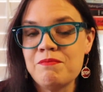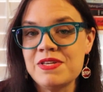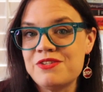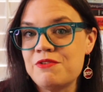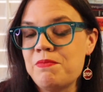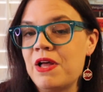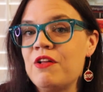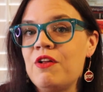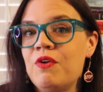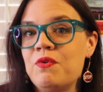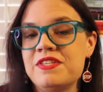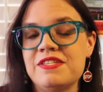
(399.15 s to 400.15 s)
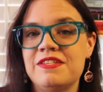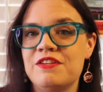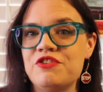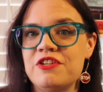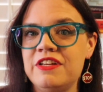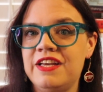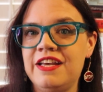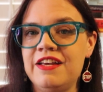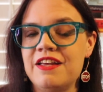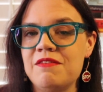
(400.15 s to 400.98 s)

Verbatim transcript: Mr. Bungle was essentially